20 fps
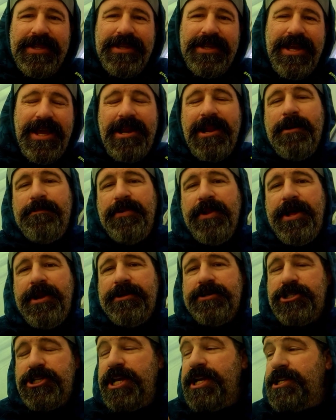And I plan
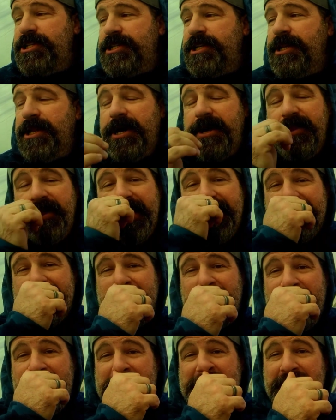on changing a lot of that to
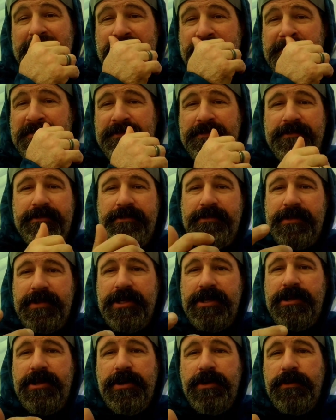make it,
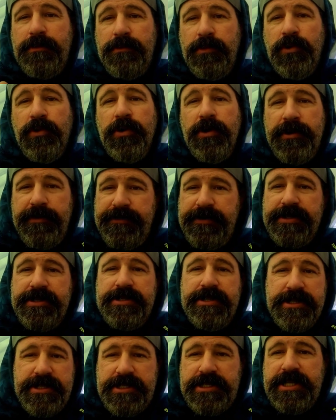you know, more of a
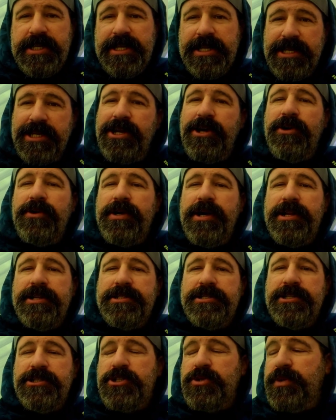stick-and-go kind of
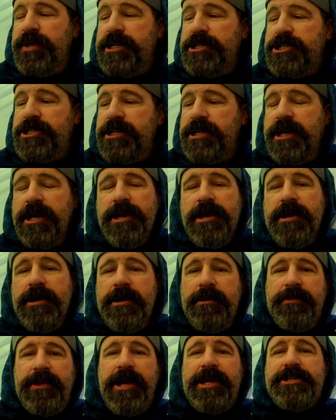situation.
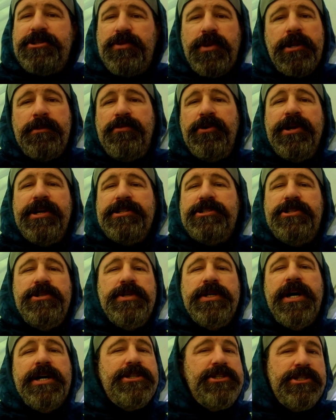But I just want to bring it to you
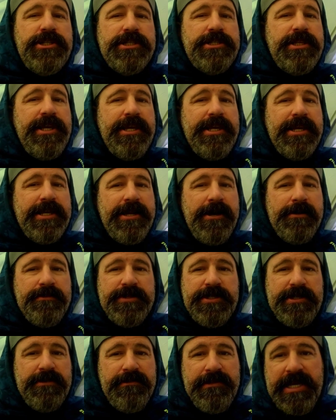guys just like it
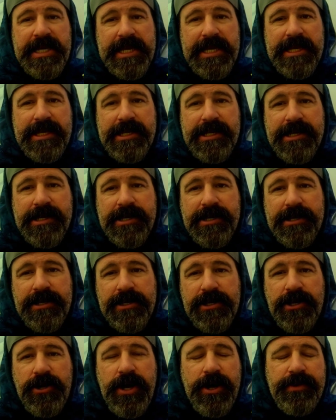comes to me.
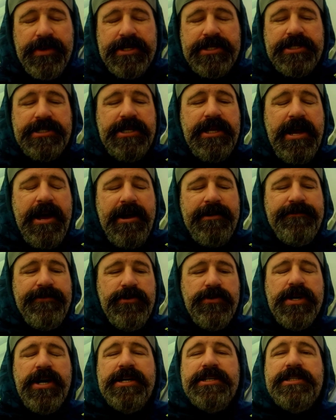You know, I want to have
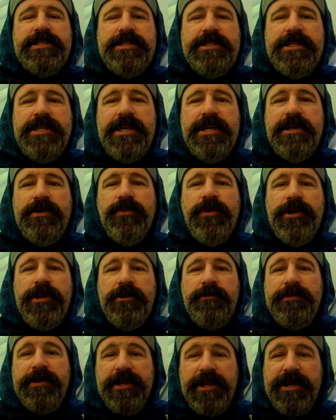you guys see what
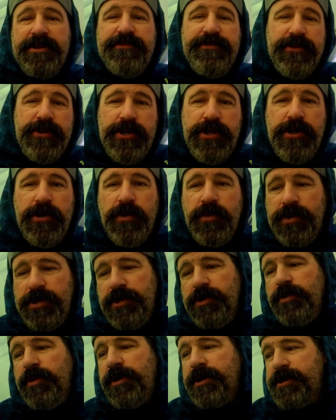it'll be like for you when
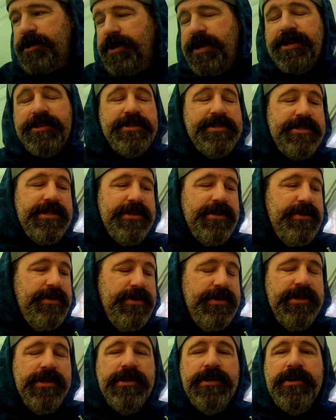you're walking around this thing
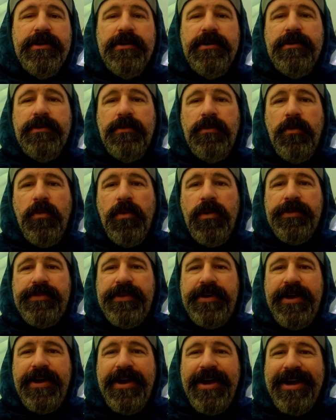going, what
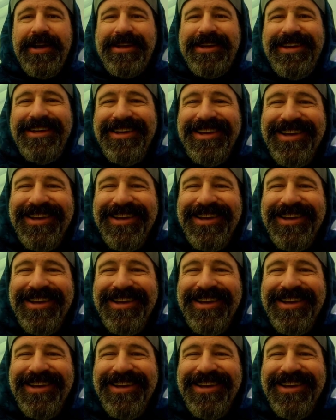the heck?